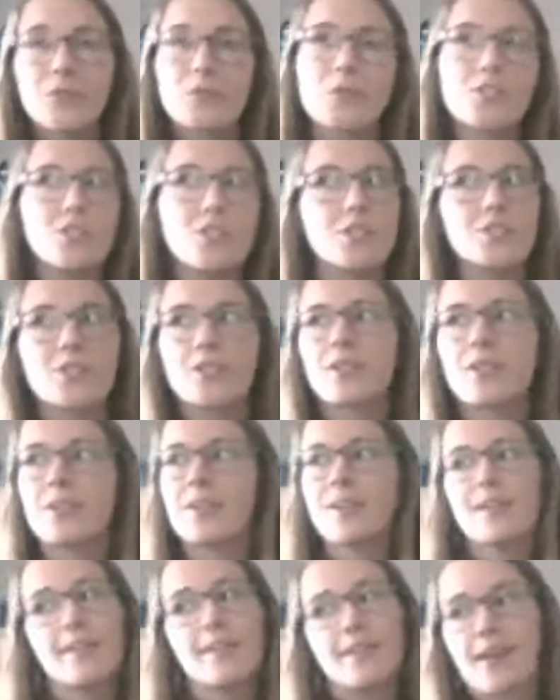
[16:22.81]
which is
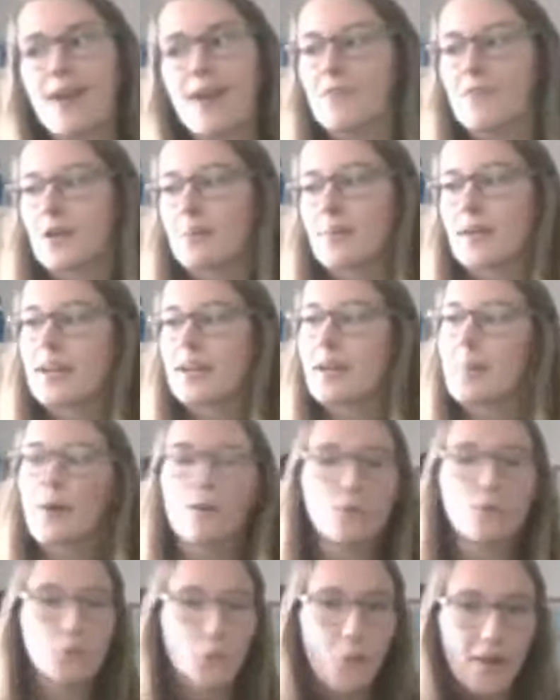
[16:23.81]
not very big,
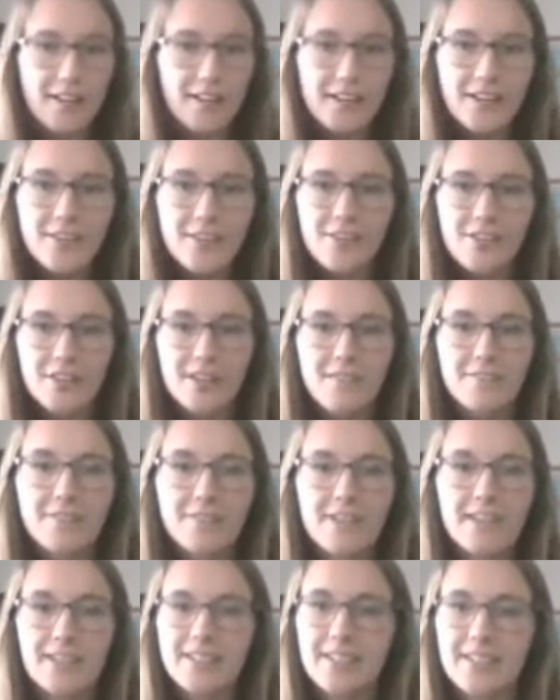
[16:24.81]
about 20 to 30
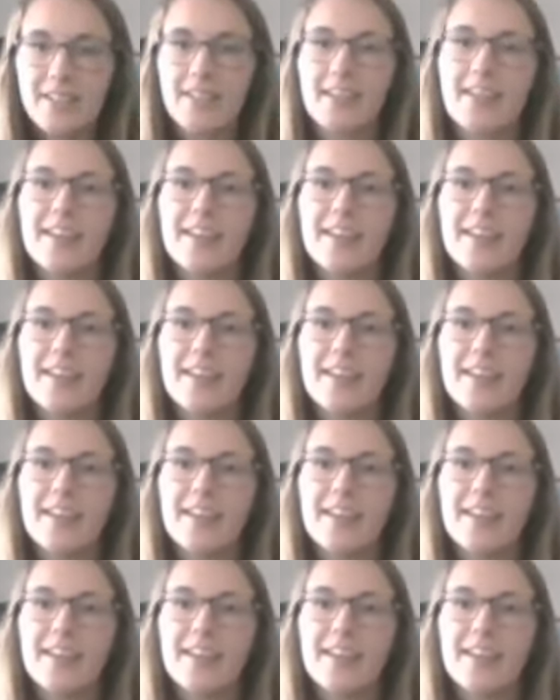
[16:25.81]
feet,